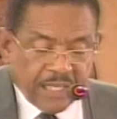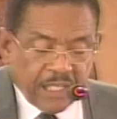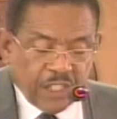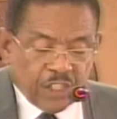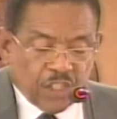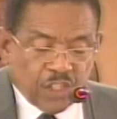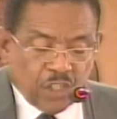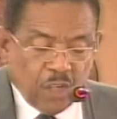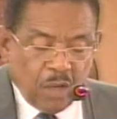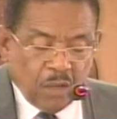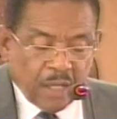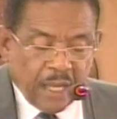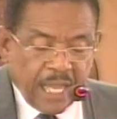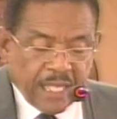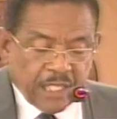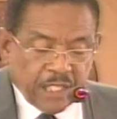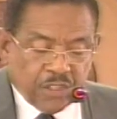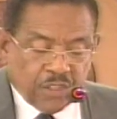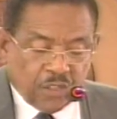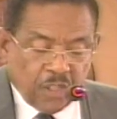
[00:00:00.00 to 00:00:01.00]
a
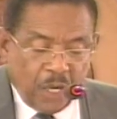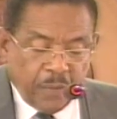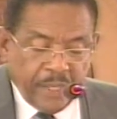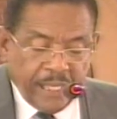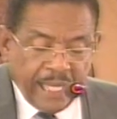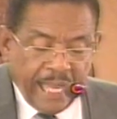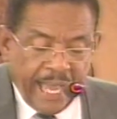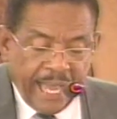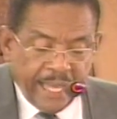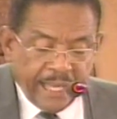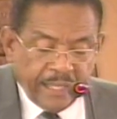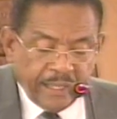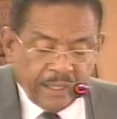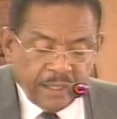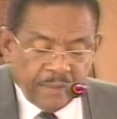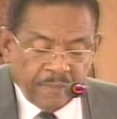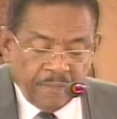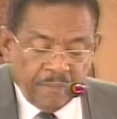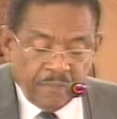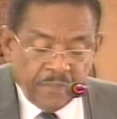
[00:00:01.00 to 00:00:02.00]

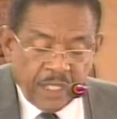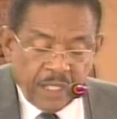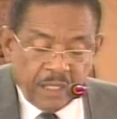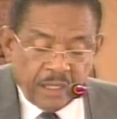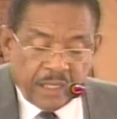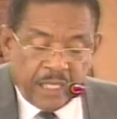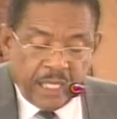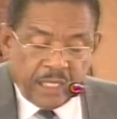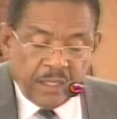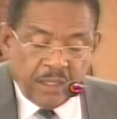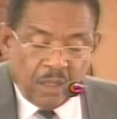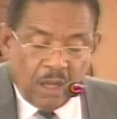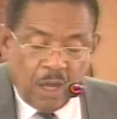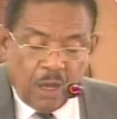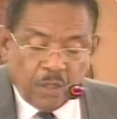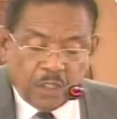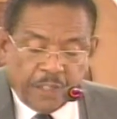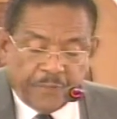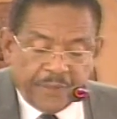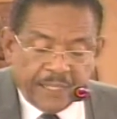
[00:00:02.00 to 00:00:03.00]
storyline taken
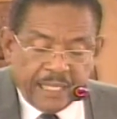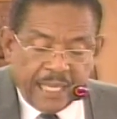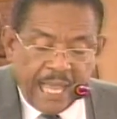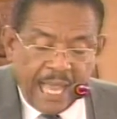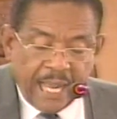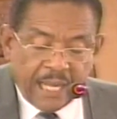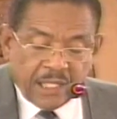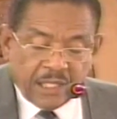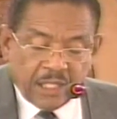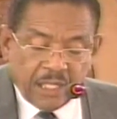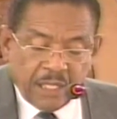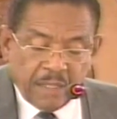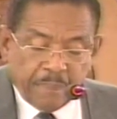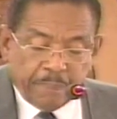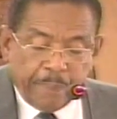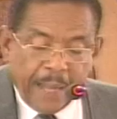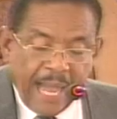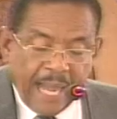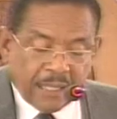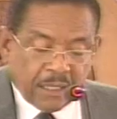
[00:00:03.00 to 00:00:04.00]
out of an
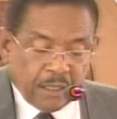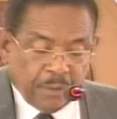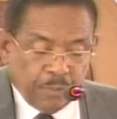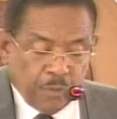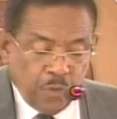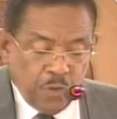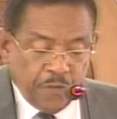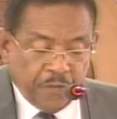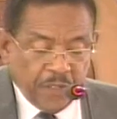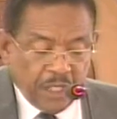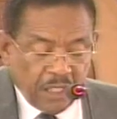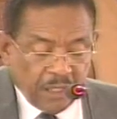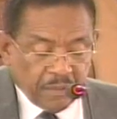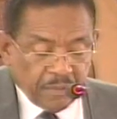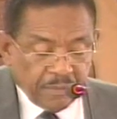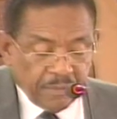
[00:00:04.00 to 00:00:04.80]
action-packed movie.